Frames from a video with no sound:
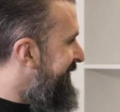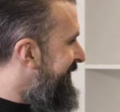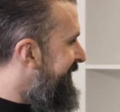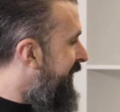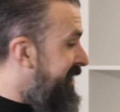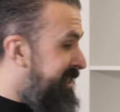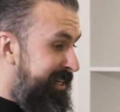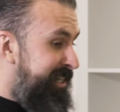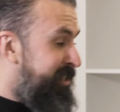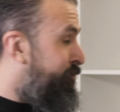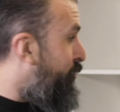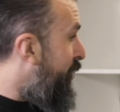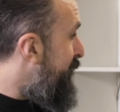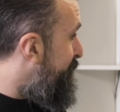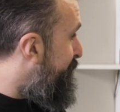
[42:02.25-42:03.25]
Like, it's
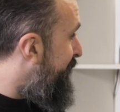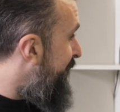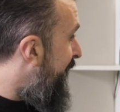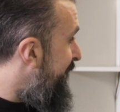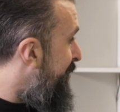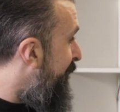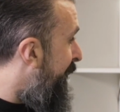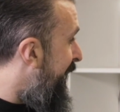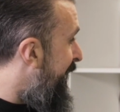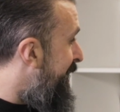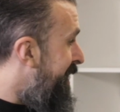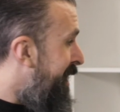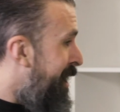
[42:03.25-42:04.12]
great for that night,